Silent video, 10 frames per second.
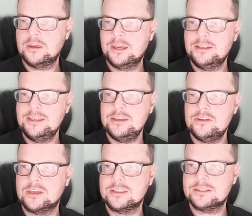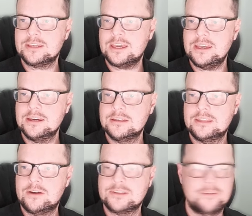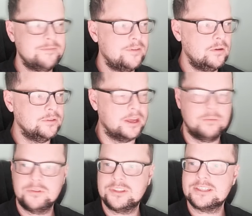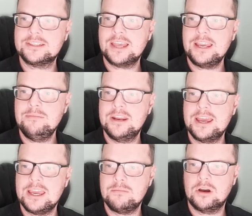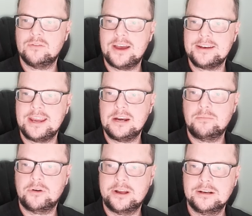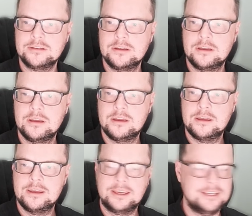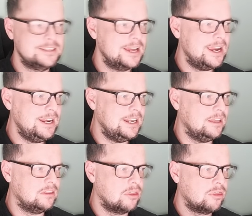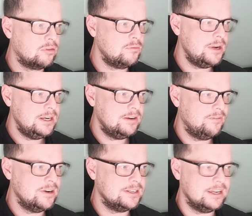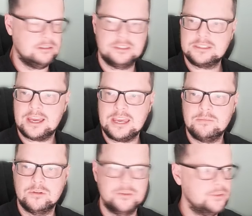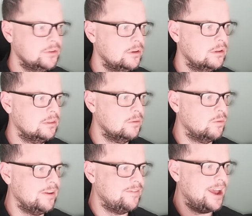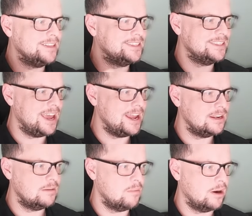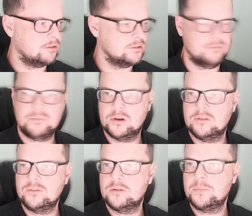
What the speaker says: And here you can see there is a folder with the same name of our data product containing the 3 different Delta tables that we've had scanned in Microsoft Purview.